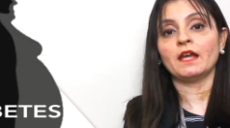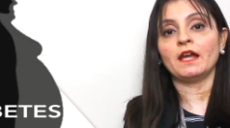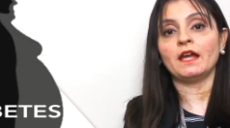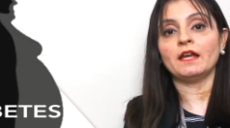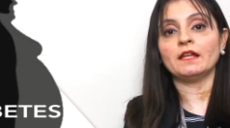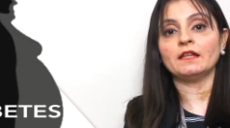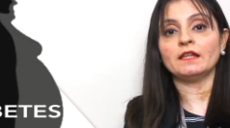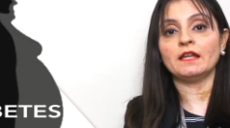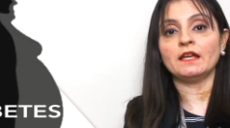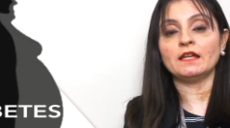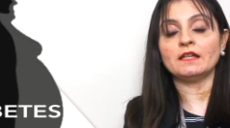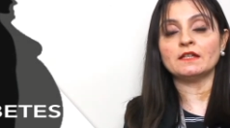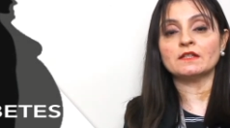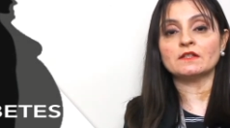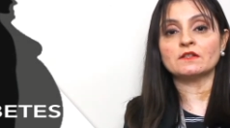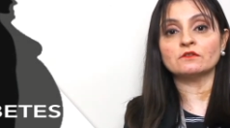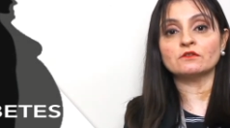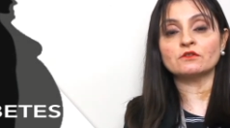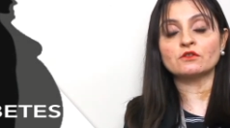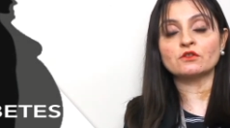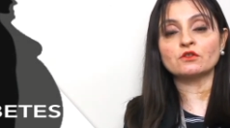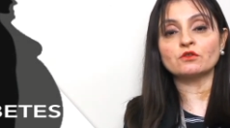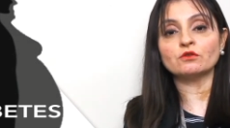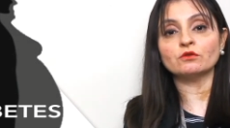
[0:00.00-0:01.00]
and there is
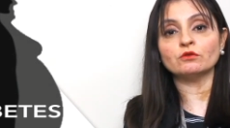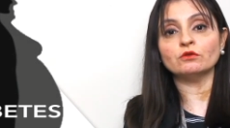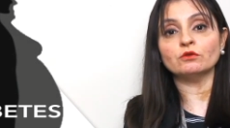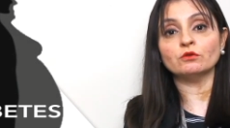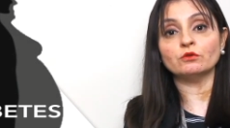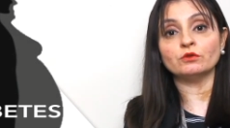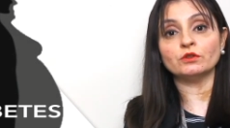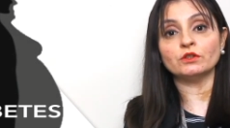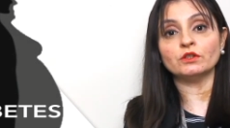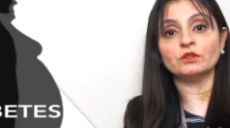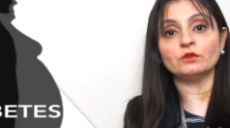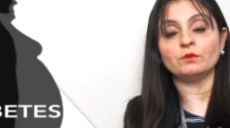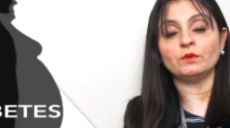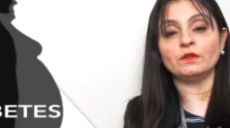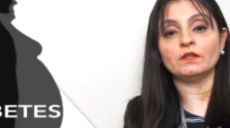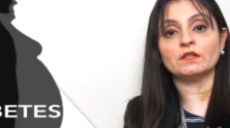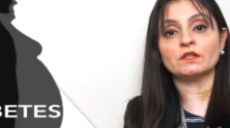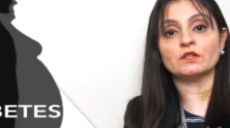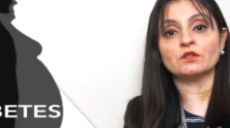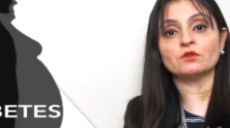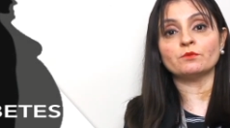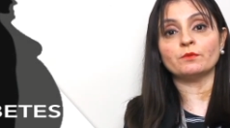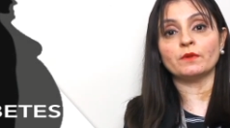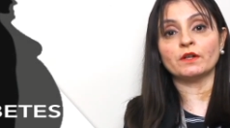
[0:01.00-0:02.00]
also loaded with
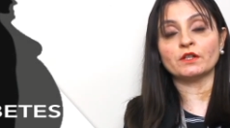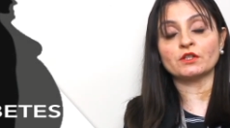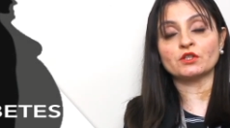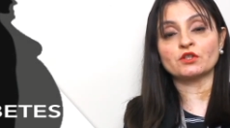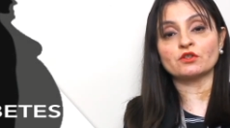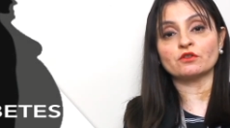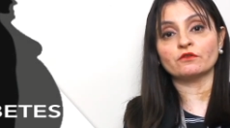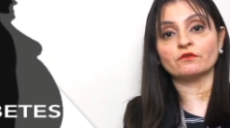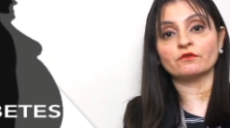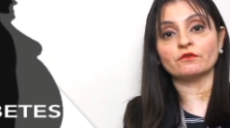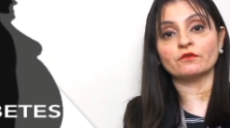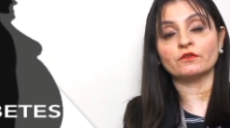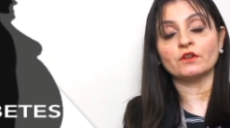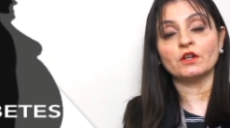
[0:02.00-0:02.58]
too much of